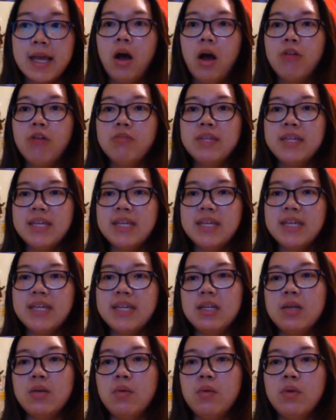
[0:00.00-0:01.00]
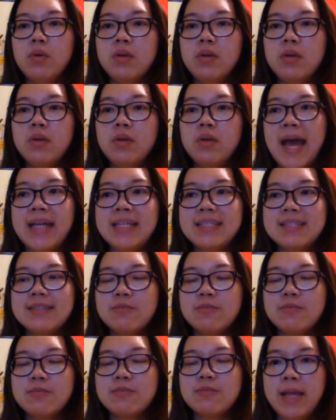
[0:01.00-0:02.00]
Only in that
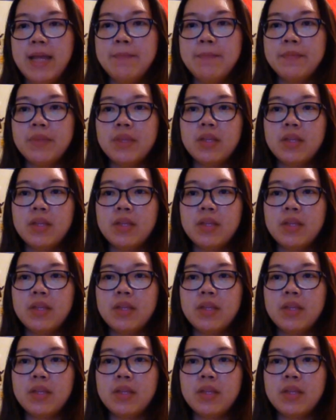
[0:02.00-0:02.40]
way